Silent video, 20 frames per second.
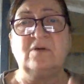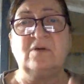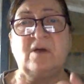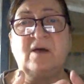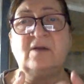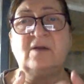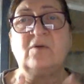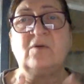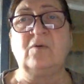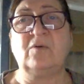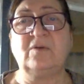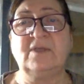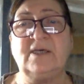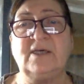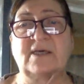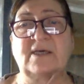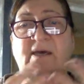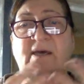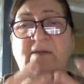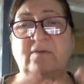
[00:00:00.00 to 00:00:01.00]
not
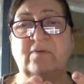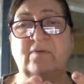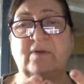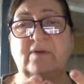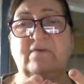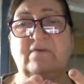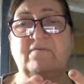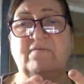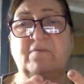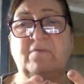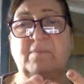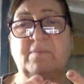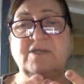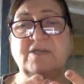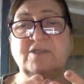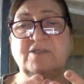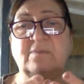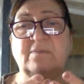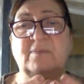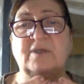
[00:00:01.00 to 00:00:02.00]
only gathering
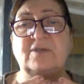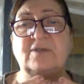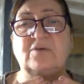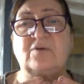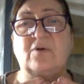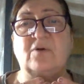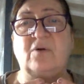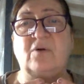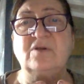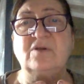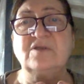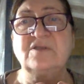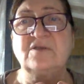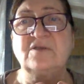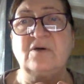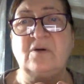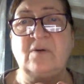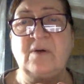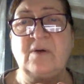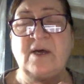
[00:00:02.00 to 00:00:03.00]
information, but you're
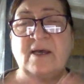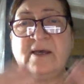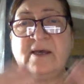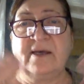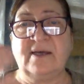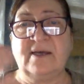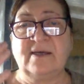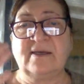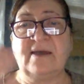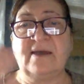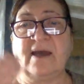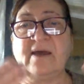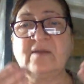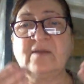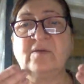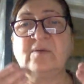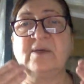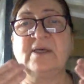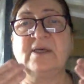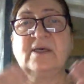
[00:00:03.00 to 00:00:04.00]
also
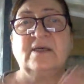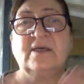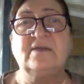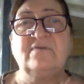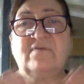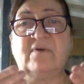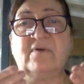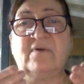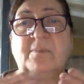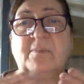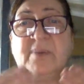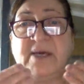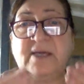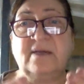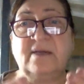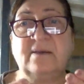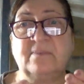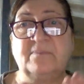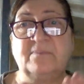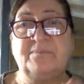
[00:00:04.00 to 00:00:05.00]
gathering it
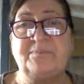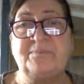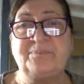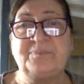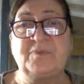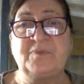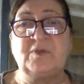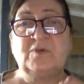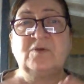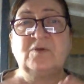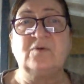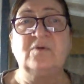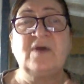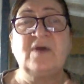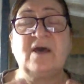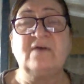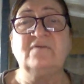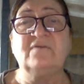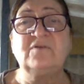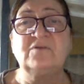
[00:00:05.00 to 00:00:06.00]
verbatim. You don't
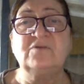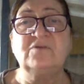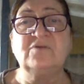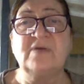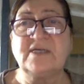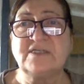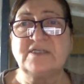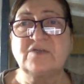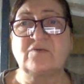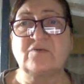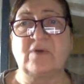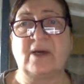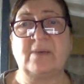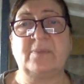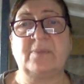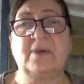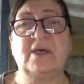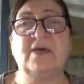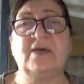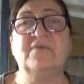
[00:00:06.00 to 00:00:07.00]
have to
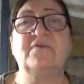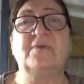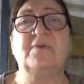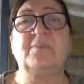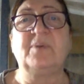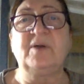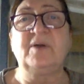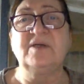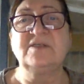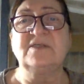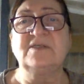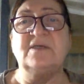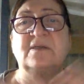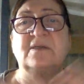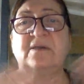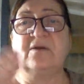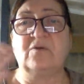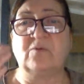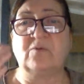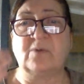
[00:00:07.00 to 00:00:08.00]
transcribe. If a
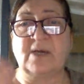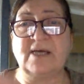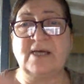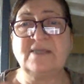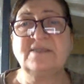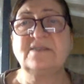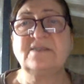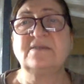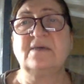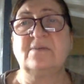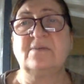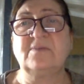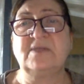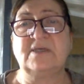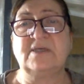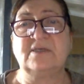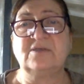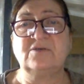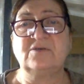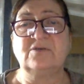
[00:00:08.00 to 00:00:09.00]
person writes
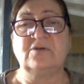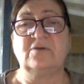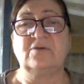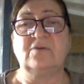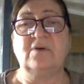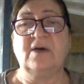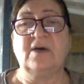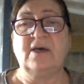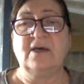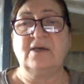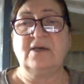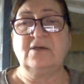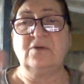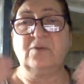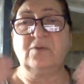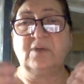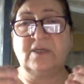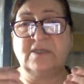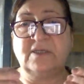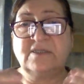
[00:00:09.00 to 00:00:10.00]
something to you,
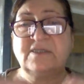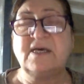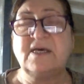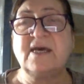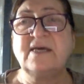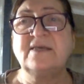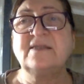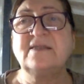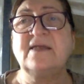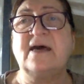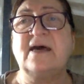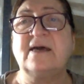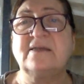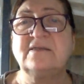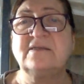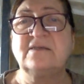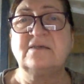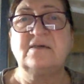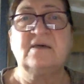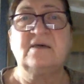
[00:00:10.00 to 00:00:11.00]
you can take
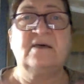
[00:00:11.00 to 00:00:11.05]
that